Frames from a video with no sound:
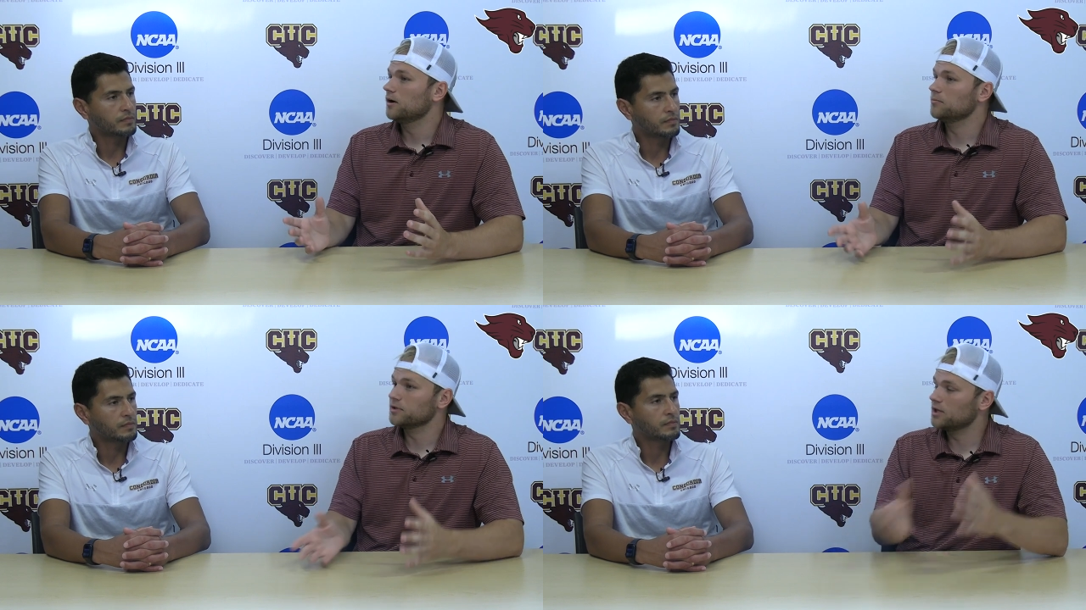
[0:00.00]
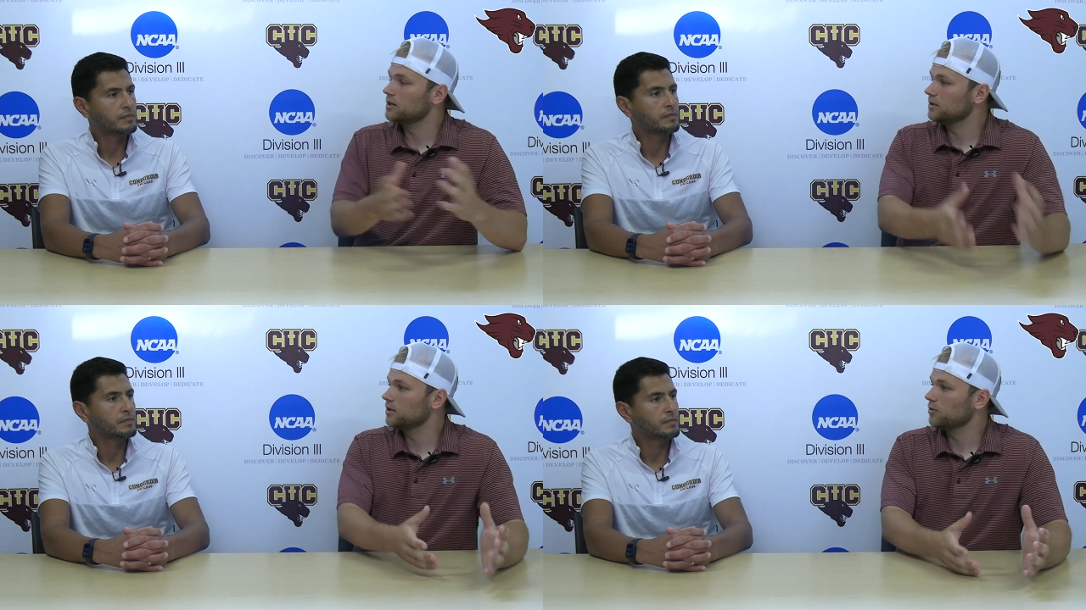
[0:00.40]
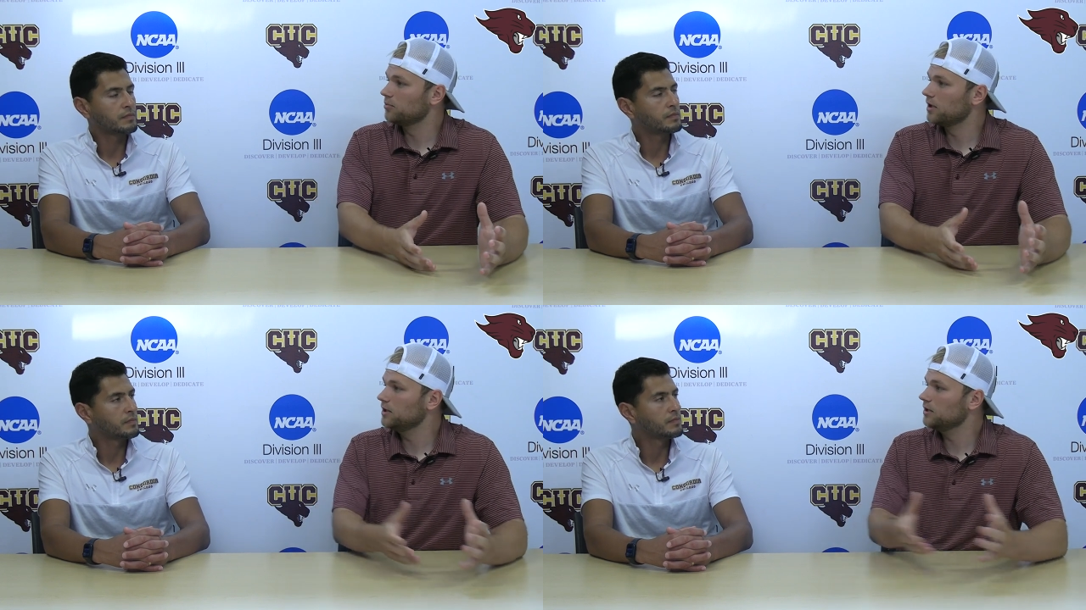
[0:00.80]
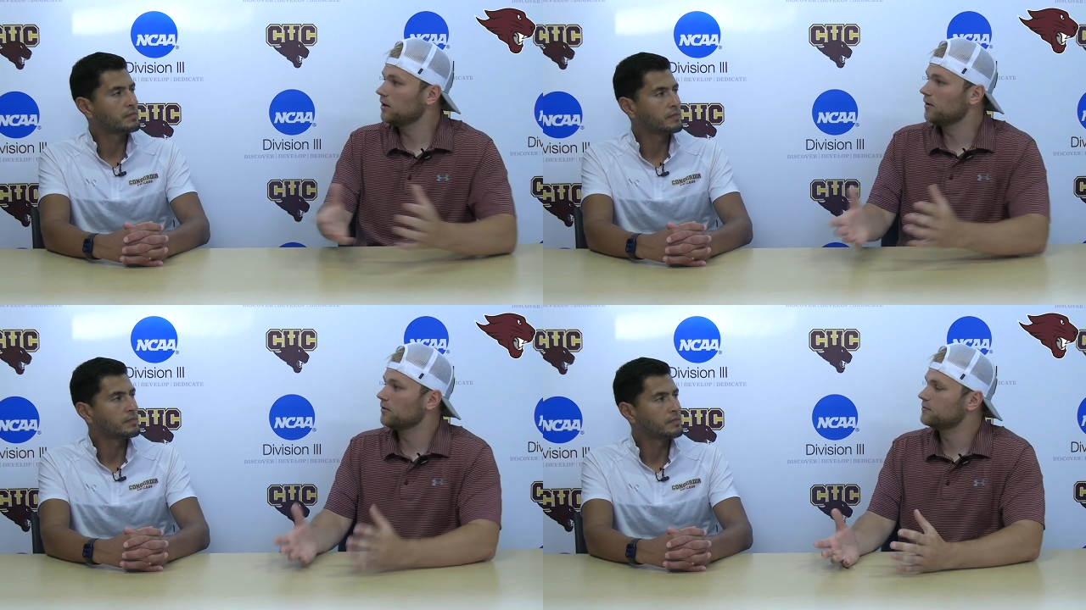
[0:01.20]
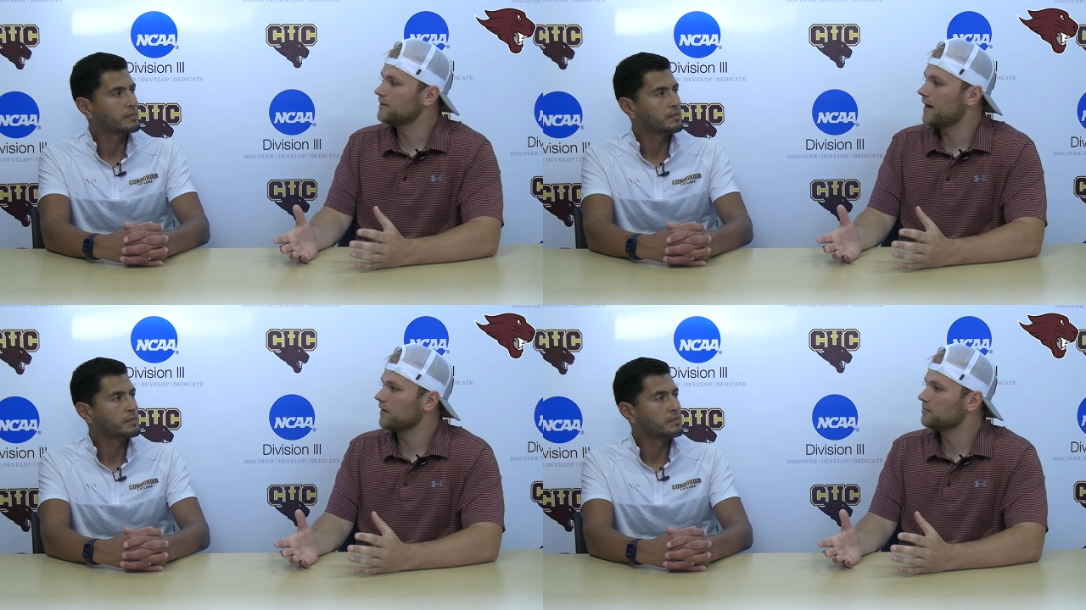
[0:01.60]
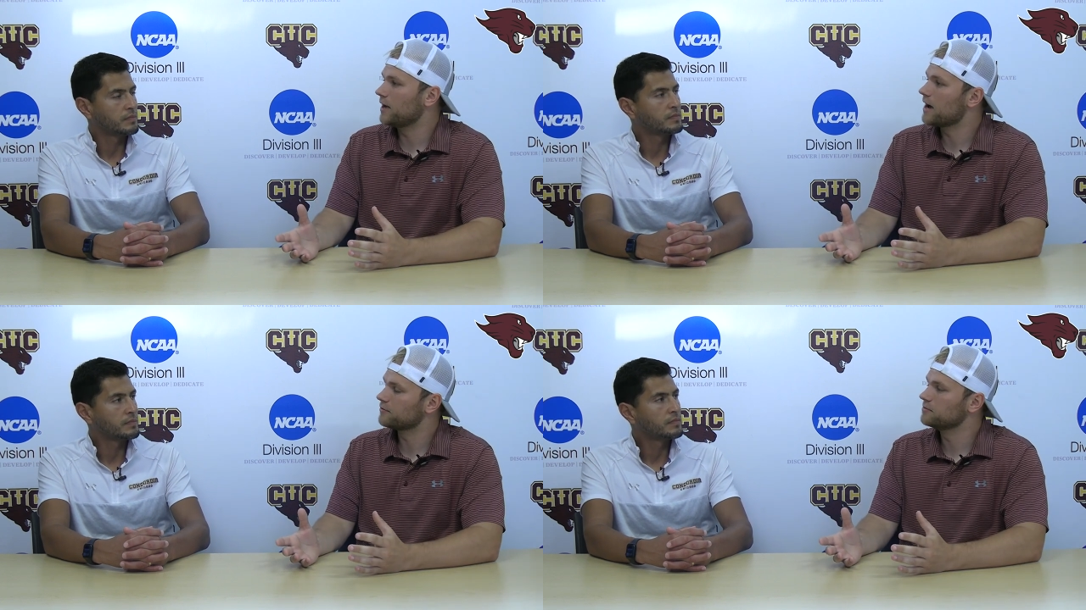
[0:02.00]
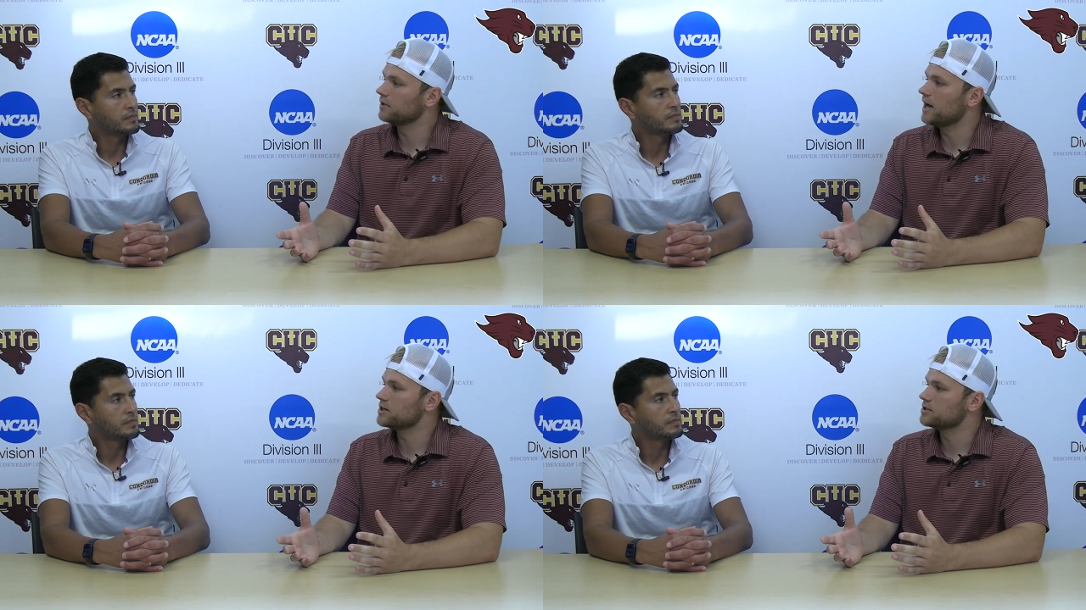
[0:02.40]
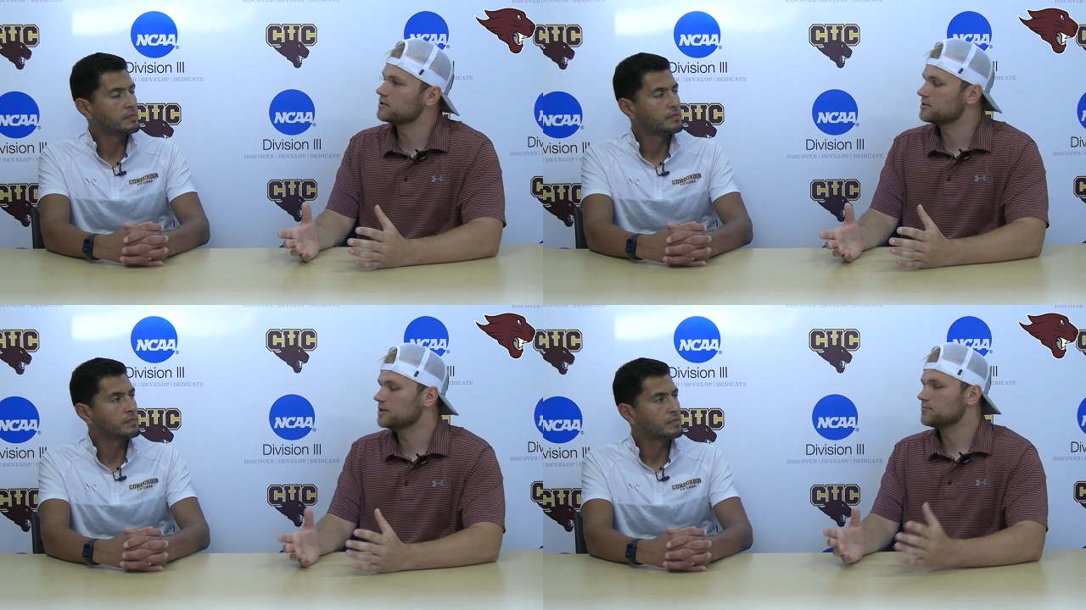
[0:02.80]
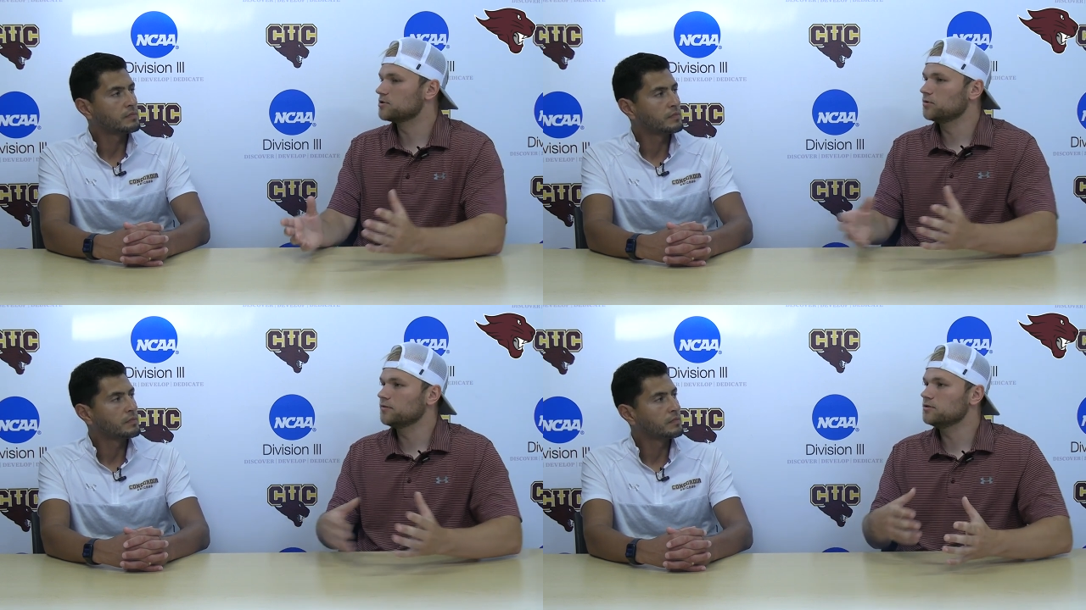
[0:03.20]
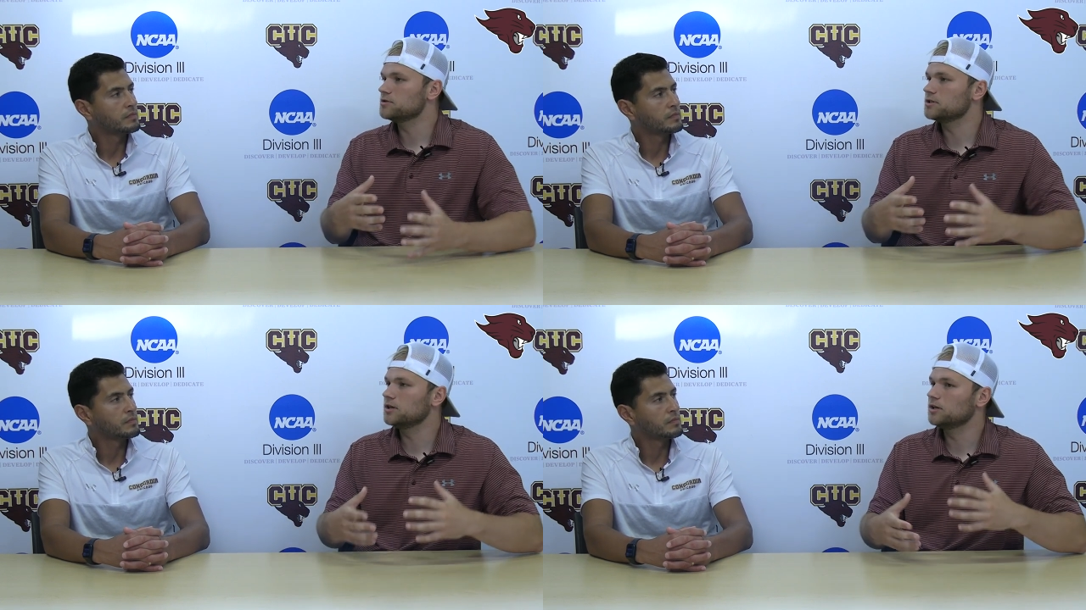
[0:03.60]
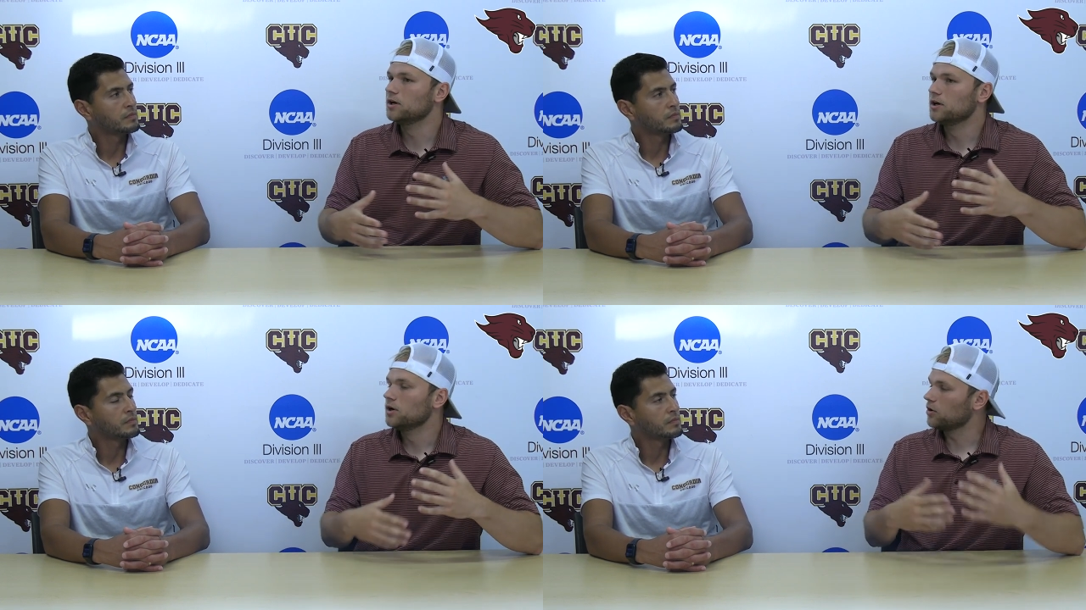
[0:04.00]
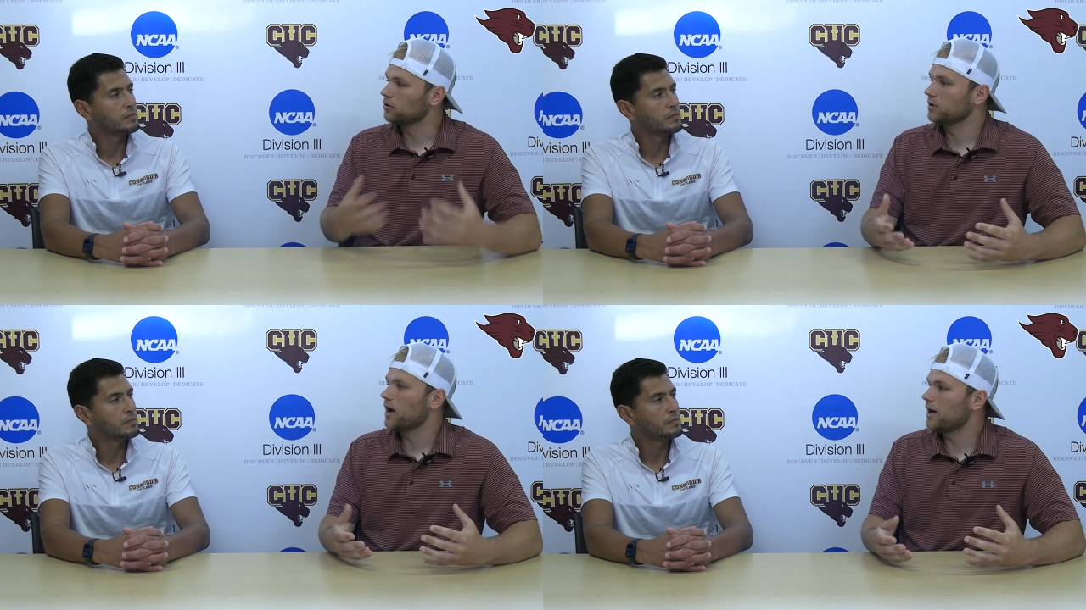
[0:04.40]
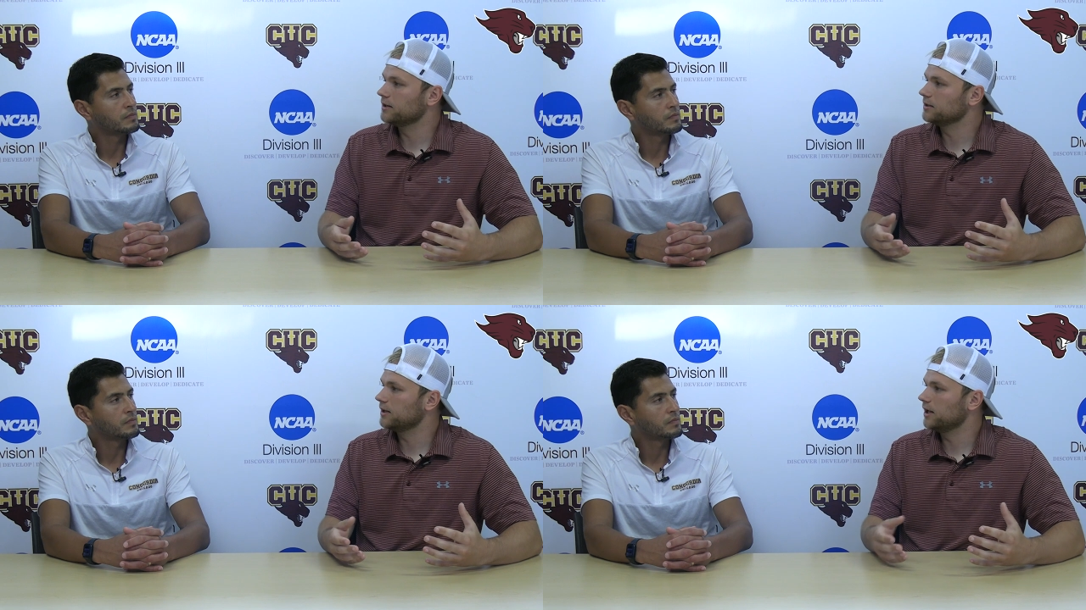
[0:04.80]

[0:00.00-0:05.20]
Speaker 1: Um, but then you know plenty of talent back from last year's team. So what have you seen early on in